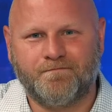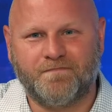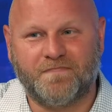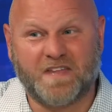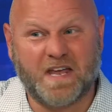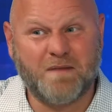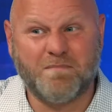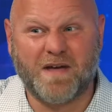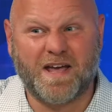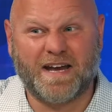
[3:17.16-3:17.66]

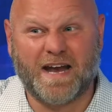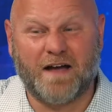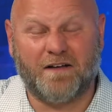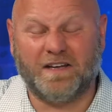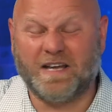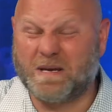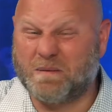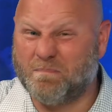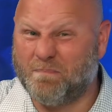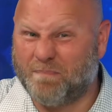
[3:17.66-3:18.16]
They made out
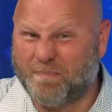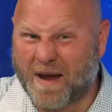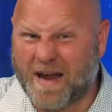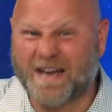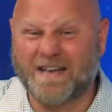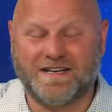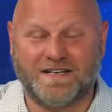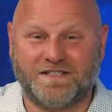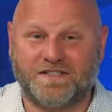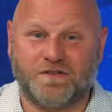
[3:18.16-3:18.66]
like
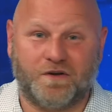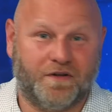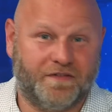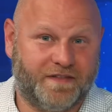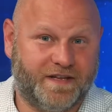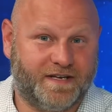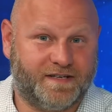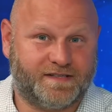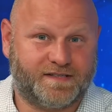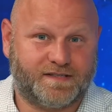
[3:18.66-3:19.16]
bandits on
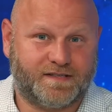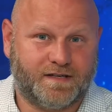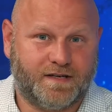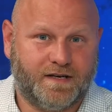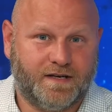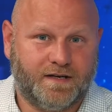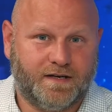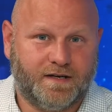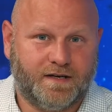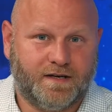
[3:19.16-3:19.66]
this.
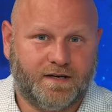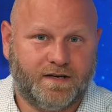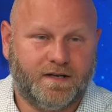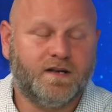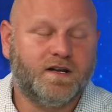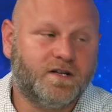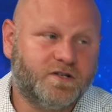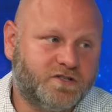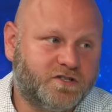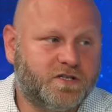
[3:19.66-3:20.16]

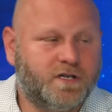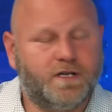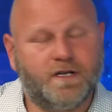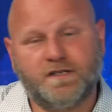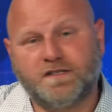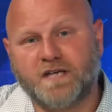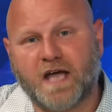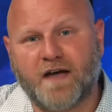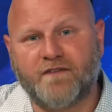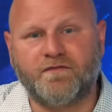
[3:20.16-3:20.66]
And she
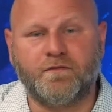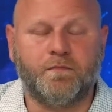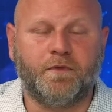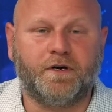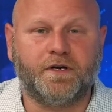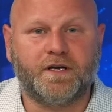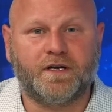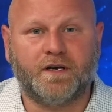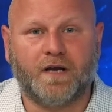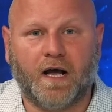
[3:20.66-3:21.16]
gets half a
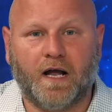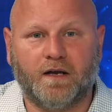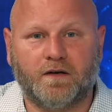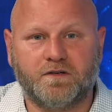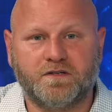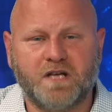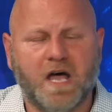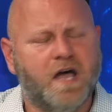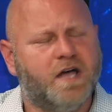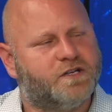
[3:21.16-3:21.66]
million
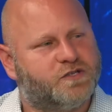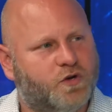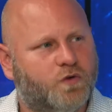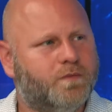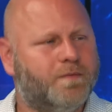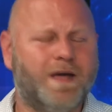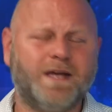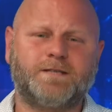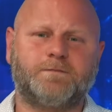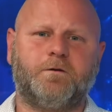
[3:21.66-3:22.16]
dollars. So it
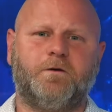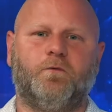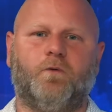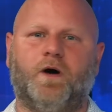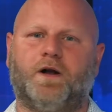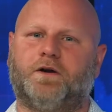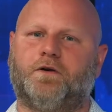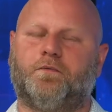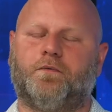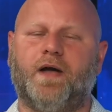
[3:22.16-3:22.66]
makes me
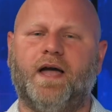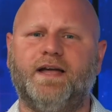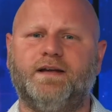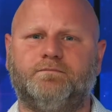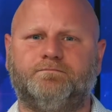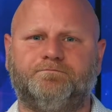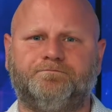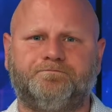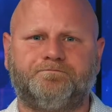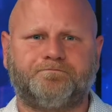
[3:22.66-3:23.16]
wonder,
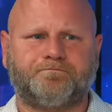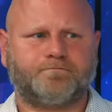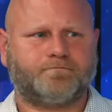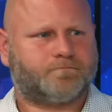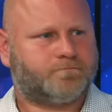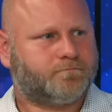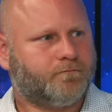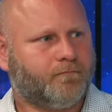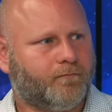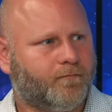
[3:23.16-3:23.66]
right?
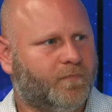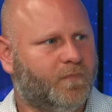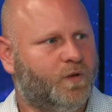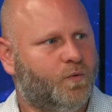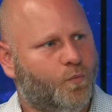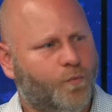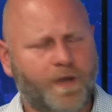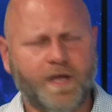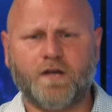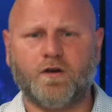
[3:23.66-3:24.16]

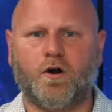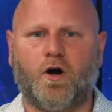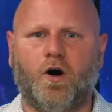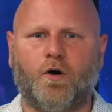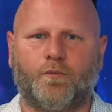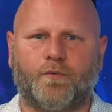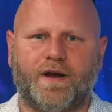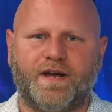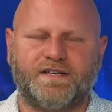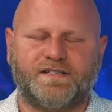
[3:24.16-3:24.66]
We could all
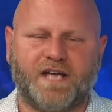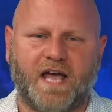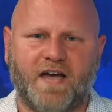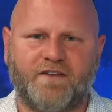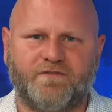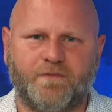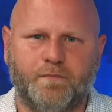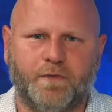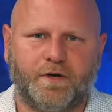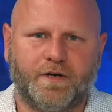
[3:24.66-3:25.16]
raise
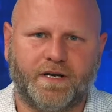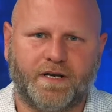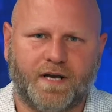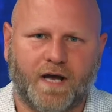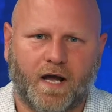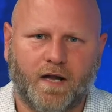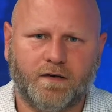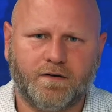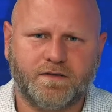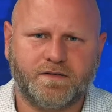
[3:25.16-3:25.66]
half a million
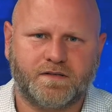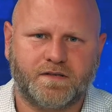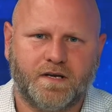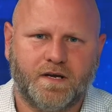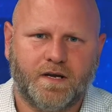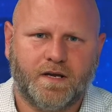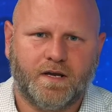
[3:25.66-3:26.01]
dollars.